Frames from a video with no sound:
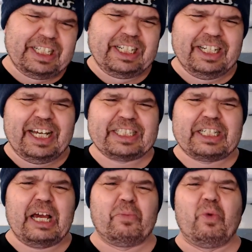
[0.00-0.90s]
you next
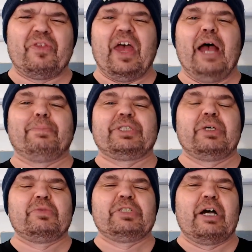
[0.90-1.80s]
time with
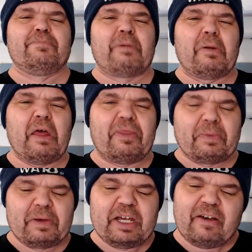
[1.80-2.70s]
episode number
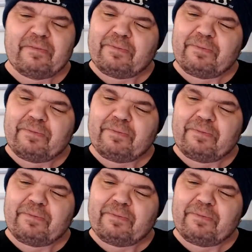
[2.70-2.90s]
3 of